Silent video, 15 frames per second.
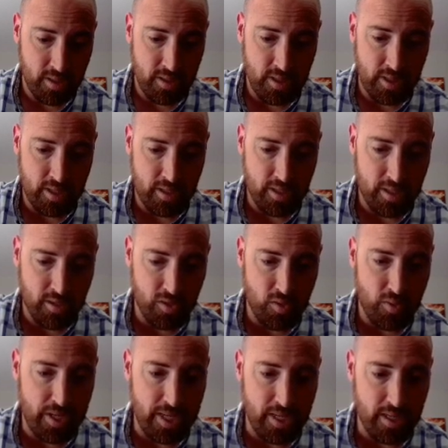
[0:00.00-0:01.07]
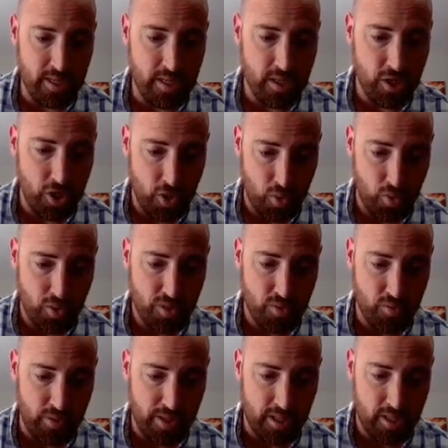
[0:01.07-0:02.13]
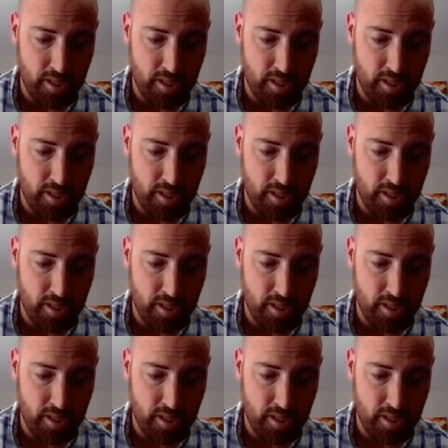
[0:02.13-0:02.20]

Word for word: And then you had your three.